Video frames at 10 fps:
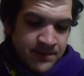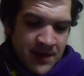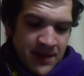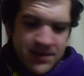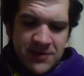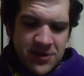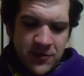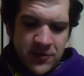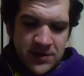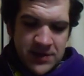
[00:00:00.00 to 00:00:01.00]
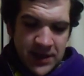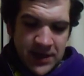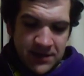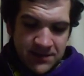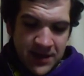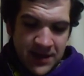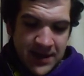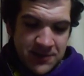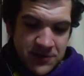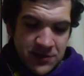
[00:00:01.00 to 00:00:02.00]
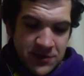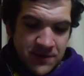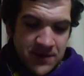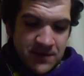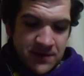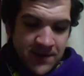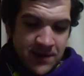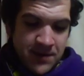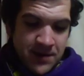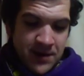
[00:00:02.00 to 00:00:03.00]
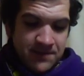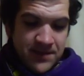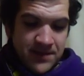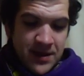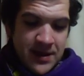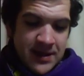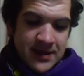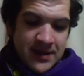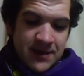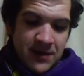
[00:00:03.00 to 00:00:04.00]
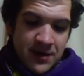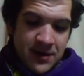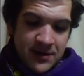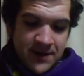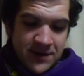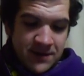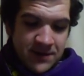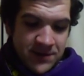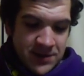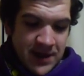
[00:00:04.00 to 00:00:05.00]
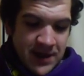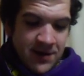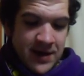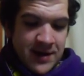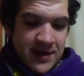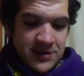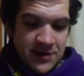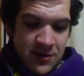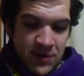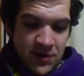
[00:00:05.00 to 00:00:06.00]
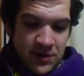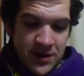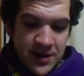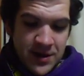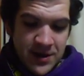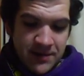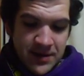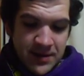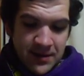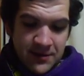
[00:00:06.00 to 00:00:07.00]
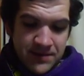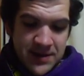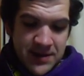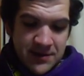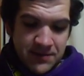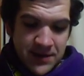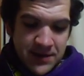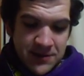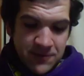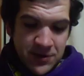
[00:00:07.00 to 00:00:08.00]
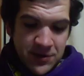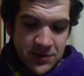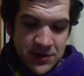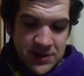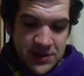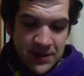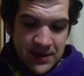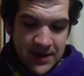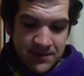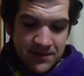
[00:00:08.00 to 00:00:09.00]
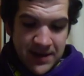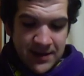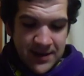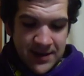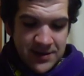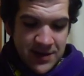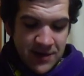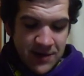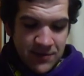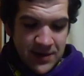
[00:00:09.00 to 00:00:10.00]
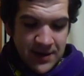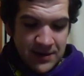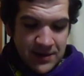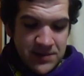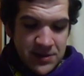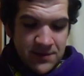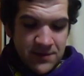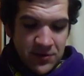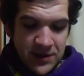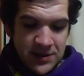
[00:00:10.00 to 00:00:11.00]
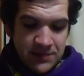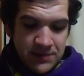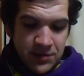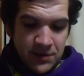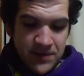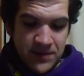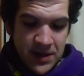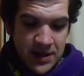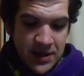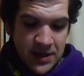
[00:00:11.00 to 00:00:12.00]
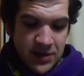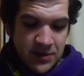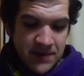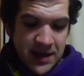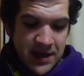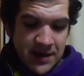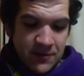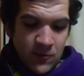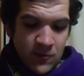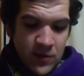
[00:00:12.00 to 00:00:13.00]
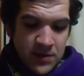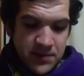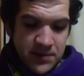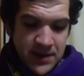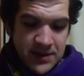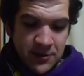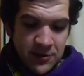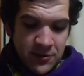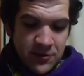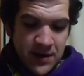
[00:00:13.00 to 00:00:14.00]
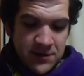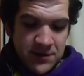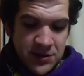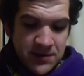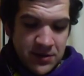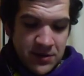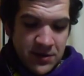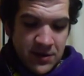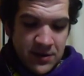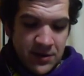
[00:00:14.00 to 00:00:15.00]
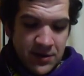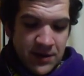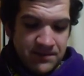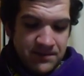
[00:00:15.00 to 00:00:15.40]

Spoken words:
But it was a queer city. The lights were so few and far apart that they would hardly have done for scattered cottages in our world. But the little bits of the place where you could see the light by the lights were like glimpses of a great seaport. You could make out in one place a whole crowd of ships loading or unloading.